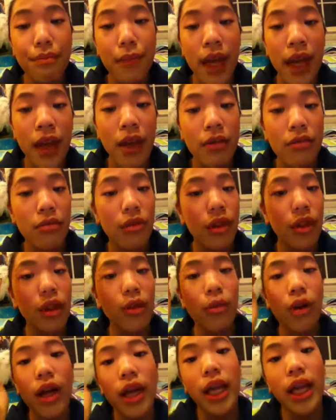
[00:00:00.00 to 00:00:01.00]
I didn't really
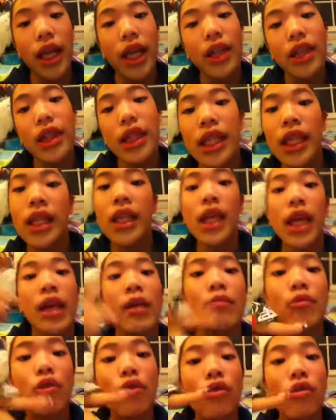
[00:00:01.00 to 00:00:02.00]
want to get the
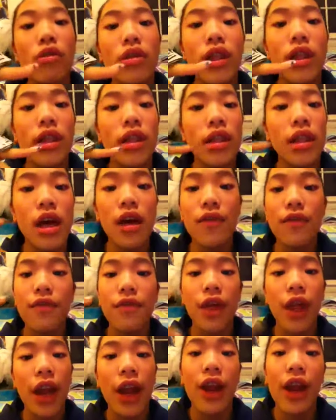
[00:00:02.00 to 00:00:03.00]
same old stuff
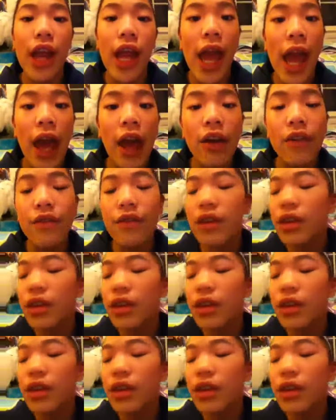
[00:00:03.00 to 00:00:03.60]
that I already have.